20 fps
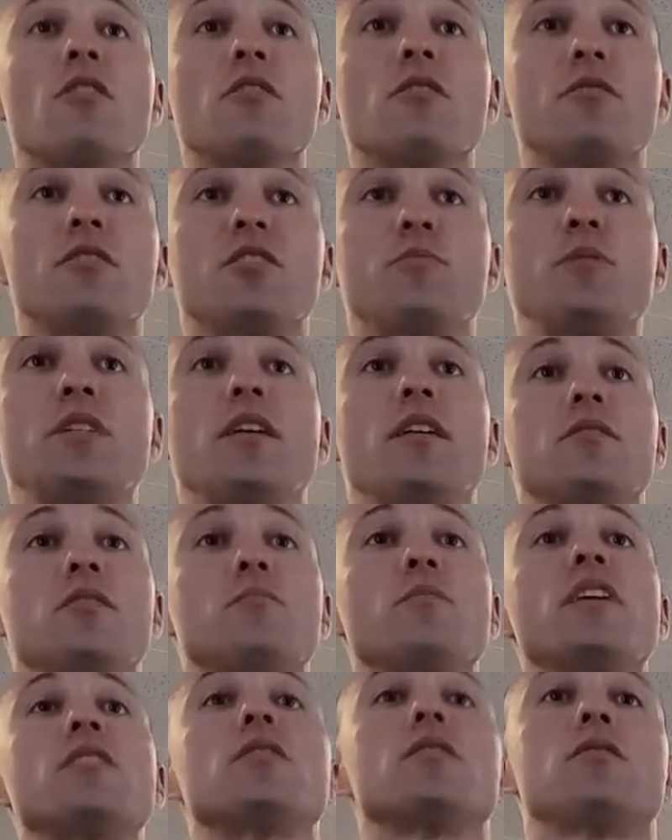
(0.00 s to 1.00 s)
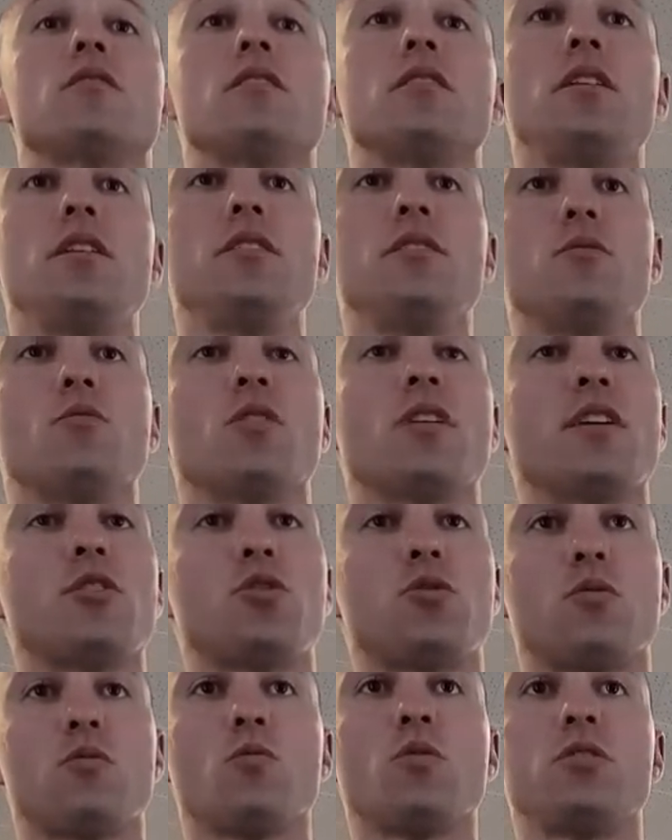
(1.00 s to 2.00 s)
it just because it makes us uneasy. We're not
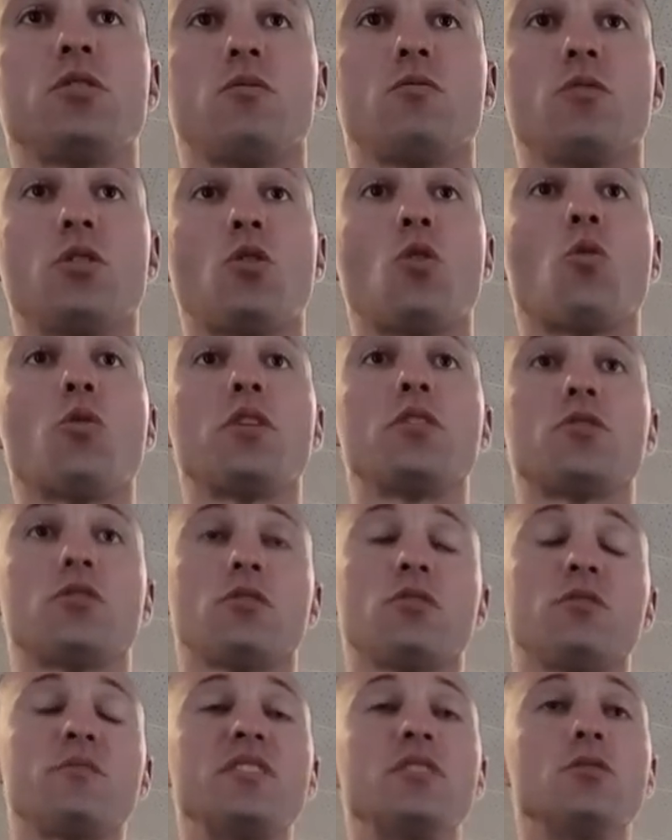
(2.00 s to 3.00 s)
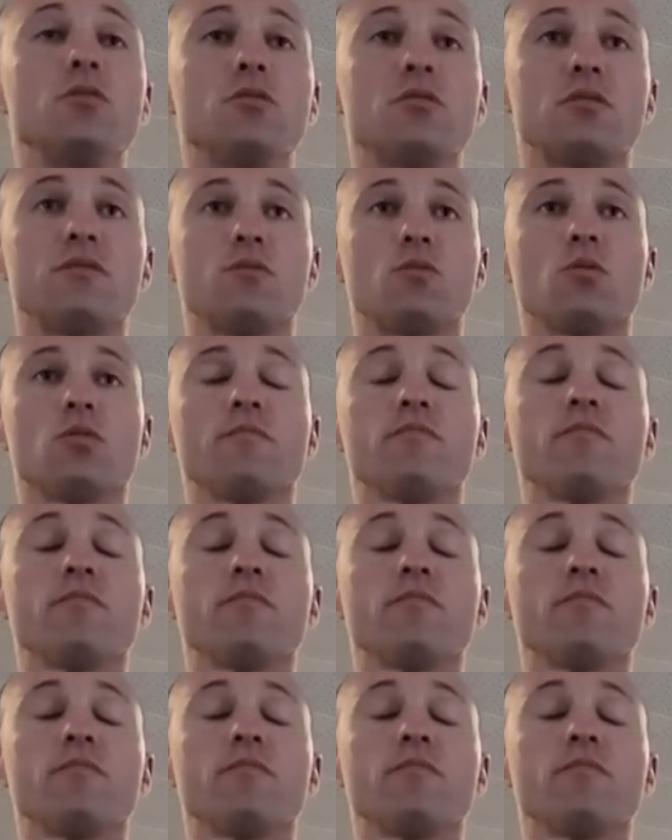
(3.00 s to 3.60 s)
sure what the recordings are going to be used for.